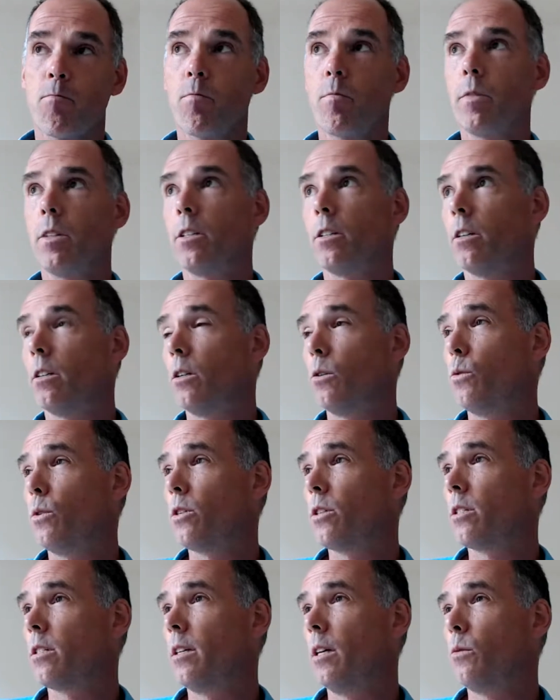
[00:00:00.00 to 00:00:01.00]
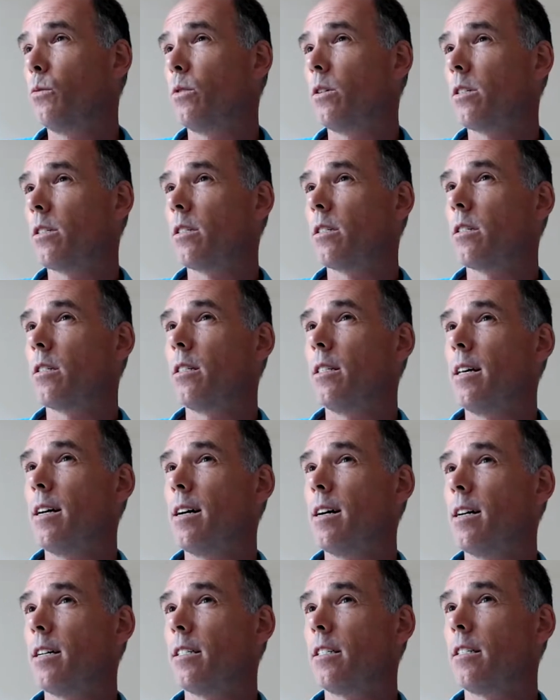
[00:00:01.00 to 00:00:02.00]
So that was
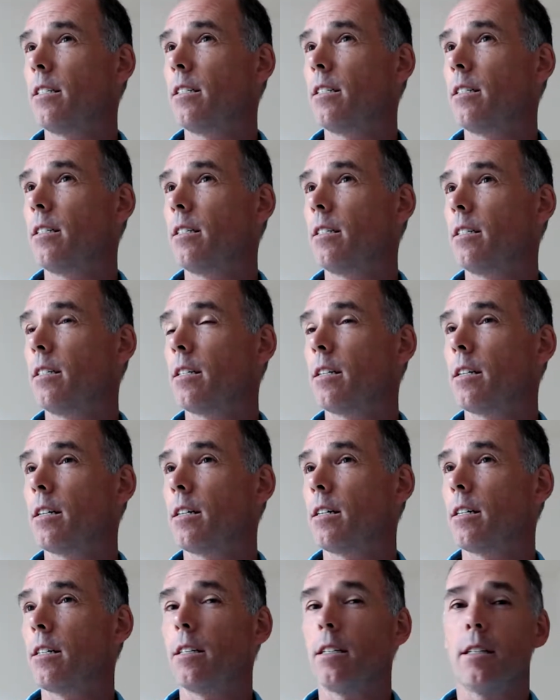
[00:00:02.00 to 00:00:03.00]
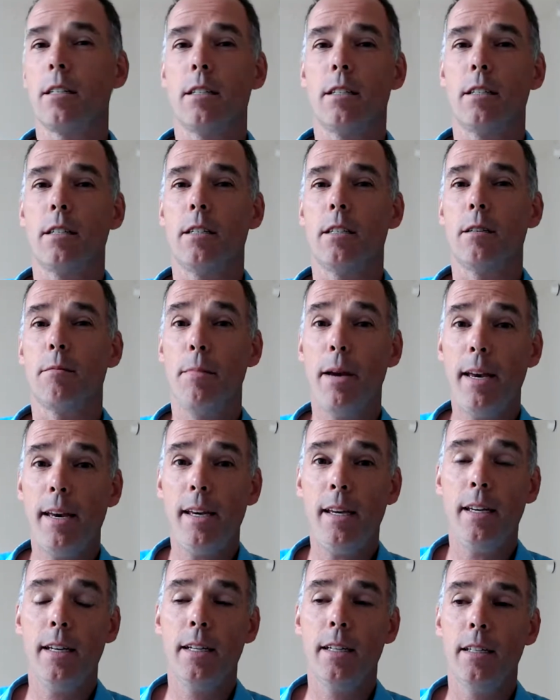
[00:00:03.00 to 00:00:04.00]
last
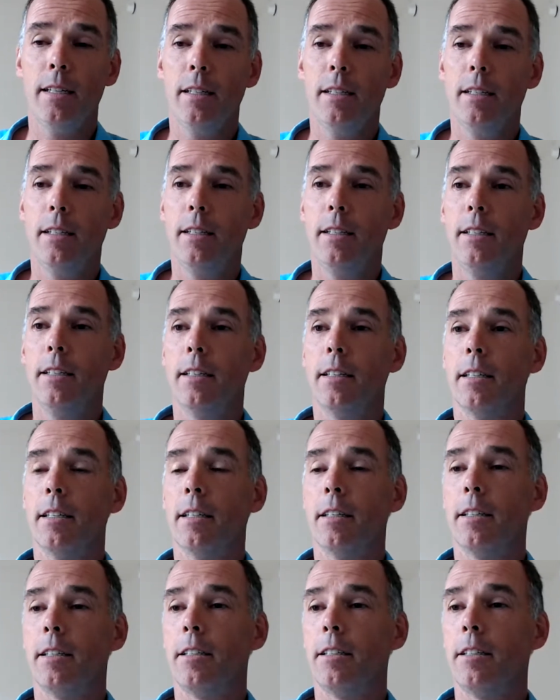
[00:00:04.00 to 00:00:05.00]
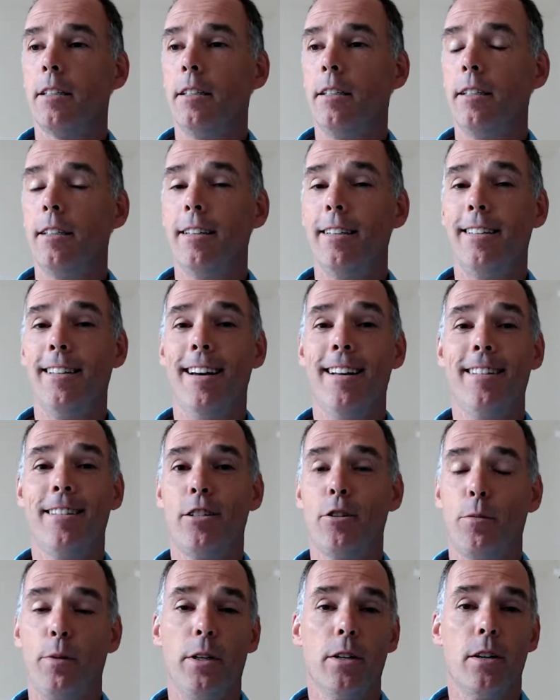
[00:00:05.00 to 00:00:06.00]
May. then,
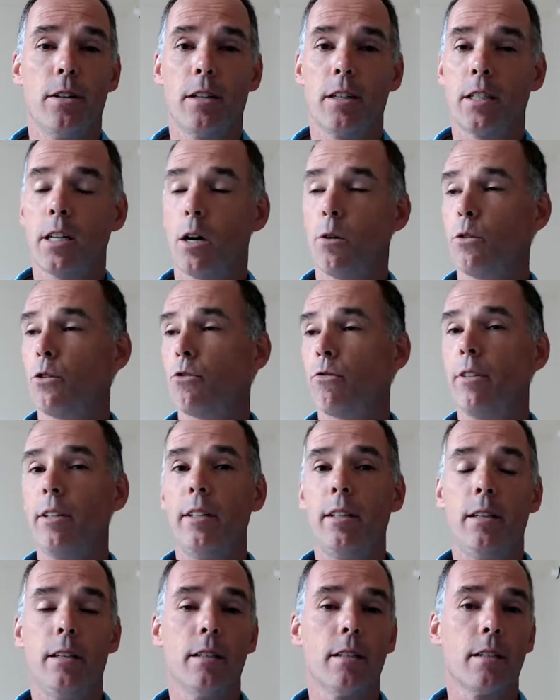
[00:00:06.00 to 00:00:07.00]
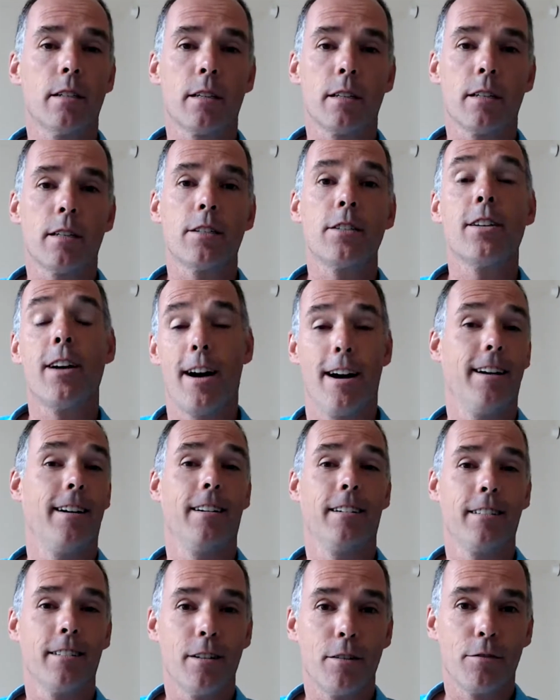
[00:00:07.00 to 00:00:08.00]
to be honest, I was really
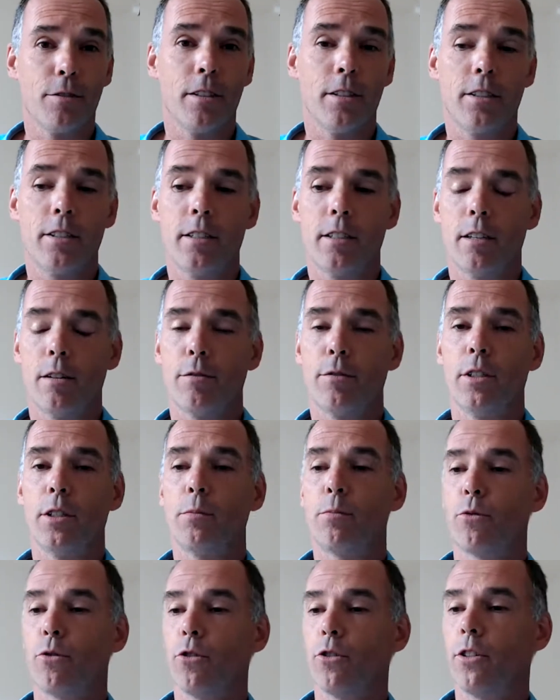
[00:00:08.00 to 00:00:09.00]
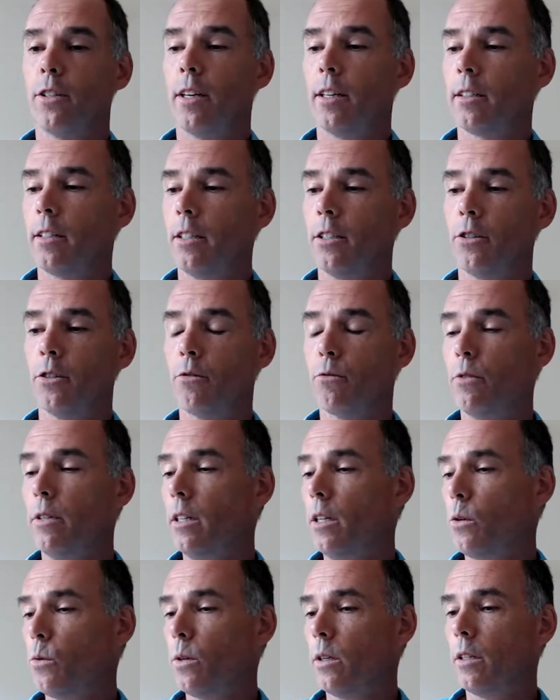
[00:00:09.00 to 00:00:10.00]
tired of this project. It's
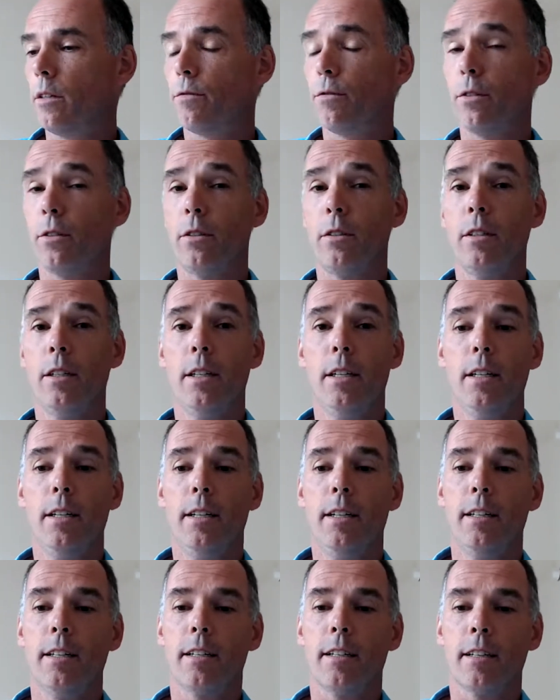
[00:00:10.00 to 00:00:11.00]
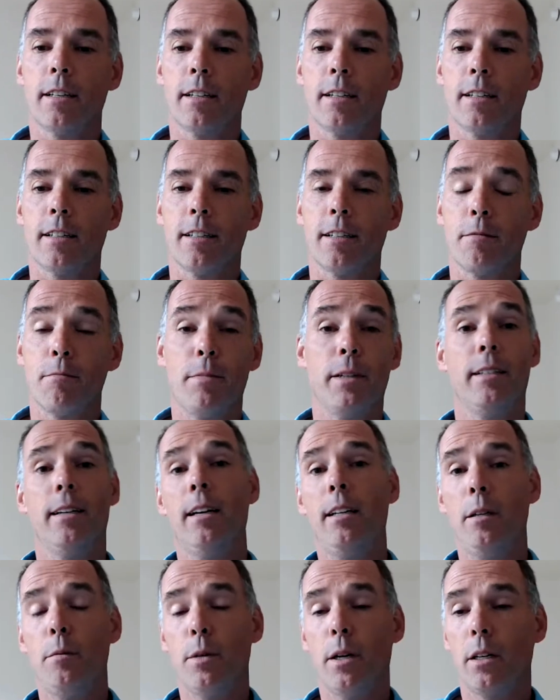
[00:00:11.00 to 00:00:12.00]
really wonderful. My
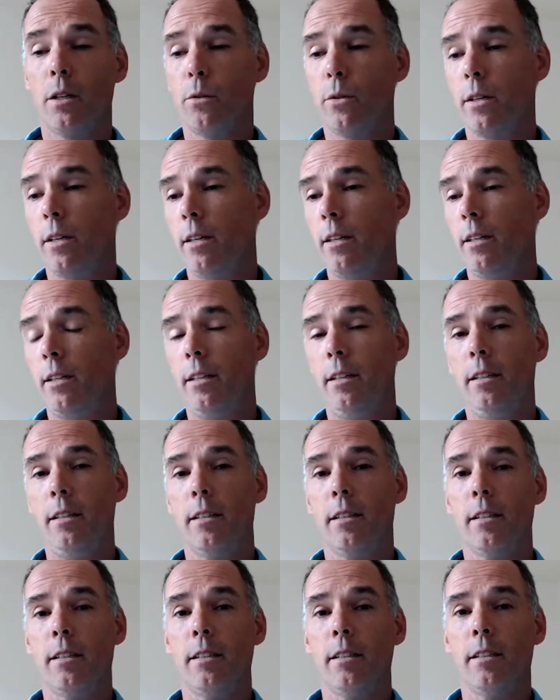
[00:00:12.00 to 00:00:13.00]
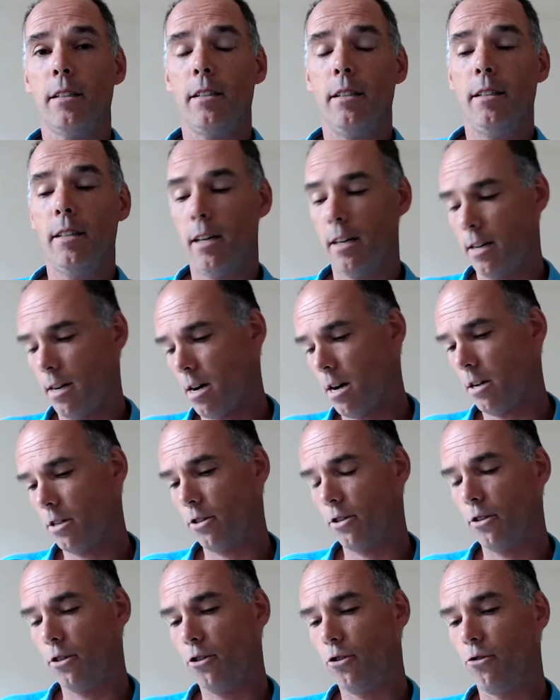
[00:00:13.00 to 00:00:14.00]
daddy, by the way, he had a heart
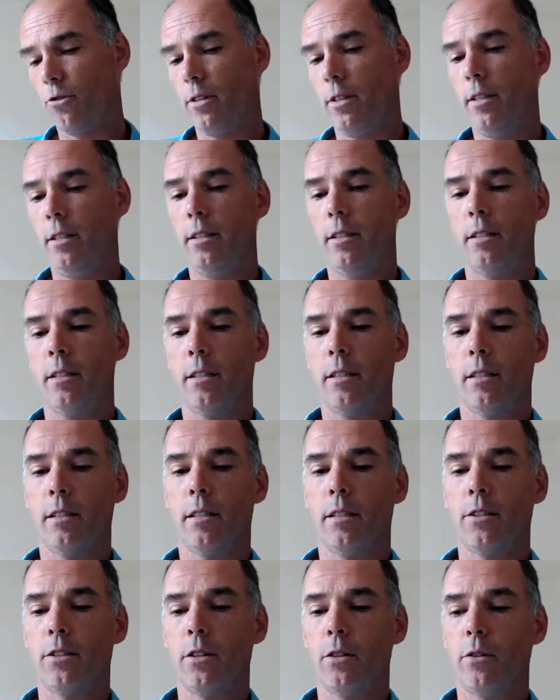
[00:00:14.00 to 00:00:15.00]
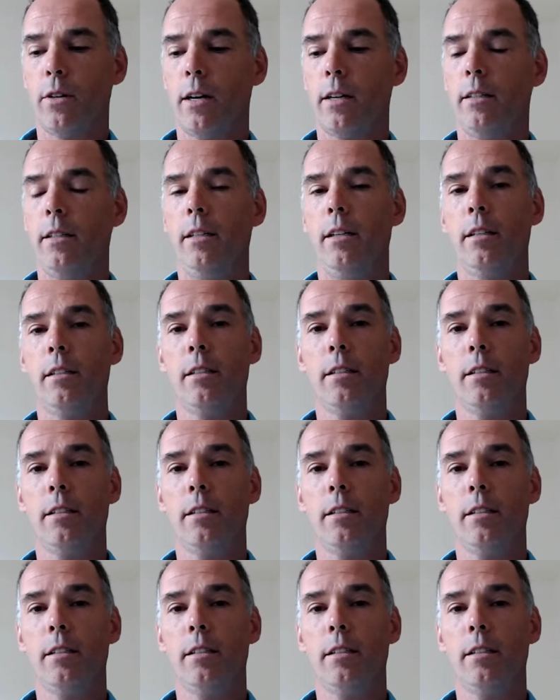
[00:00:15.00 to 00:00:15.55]
surgery, so I needed